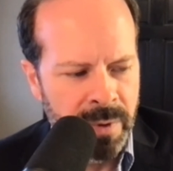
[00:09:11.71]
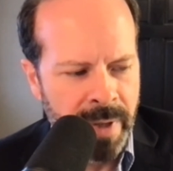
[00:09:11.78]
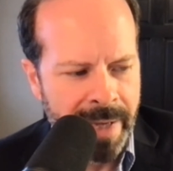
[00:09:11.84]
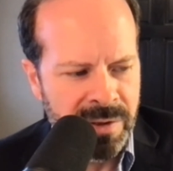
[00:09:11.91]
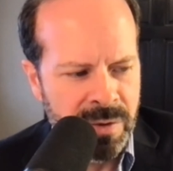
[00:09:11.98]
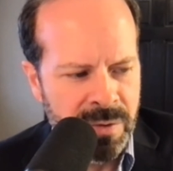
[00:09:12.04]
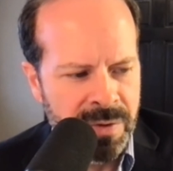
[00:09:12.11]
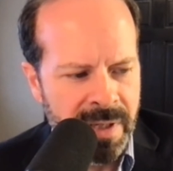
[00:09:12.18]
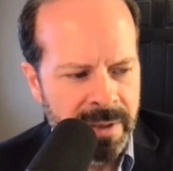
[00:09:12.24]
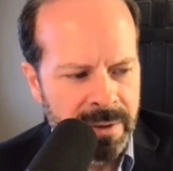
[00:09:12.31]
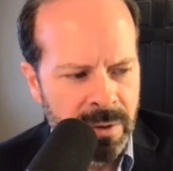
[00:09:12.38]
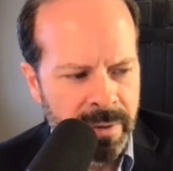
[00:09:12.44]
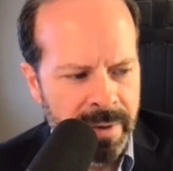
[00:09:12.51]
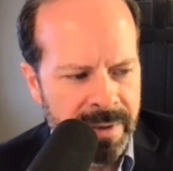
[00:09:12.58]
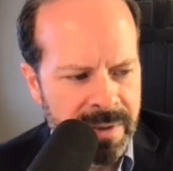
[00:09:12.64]
as you
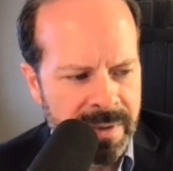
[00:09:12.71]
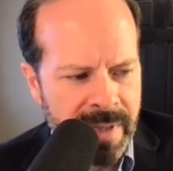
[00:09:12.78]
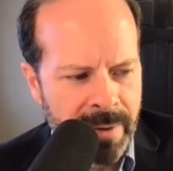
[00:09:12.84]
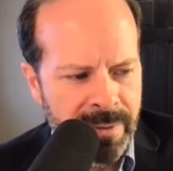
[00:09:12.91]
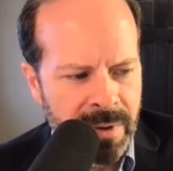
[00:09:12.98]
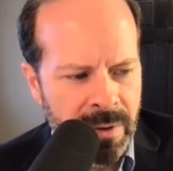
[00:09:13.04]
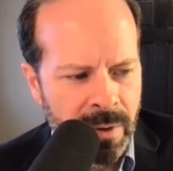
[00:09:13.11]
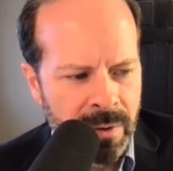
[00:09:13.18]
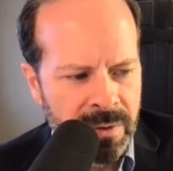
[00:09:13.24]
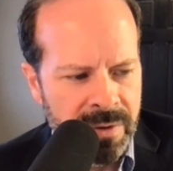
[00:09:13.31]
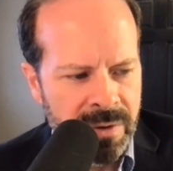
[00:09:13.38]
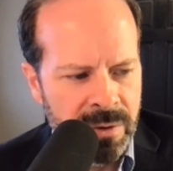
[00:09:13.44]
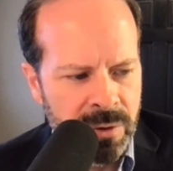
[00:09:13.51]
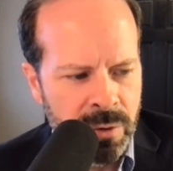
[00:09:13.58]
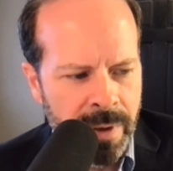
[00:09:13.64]
said, Chris, South
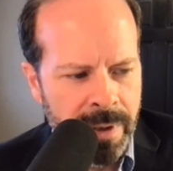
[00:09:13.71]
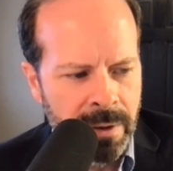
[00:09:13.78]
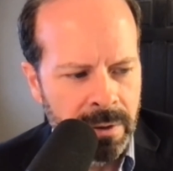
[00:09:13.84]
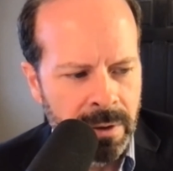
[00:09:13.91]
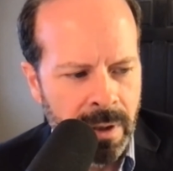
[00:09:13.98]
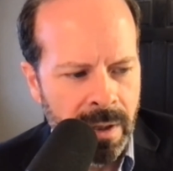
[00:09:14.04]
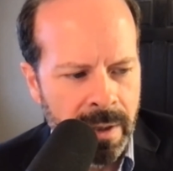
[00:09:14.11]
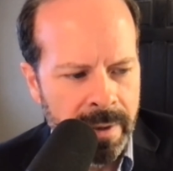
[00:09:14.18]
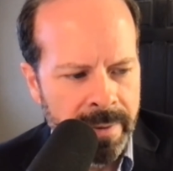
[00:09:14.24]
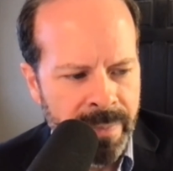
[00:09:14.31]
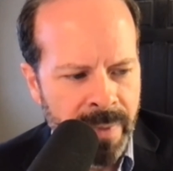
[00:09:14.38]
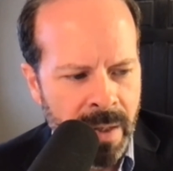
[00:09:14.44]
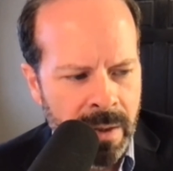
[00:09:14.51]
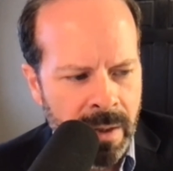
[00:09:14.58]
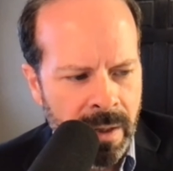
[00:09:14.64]
Dakota's trigger law,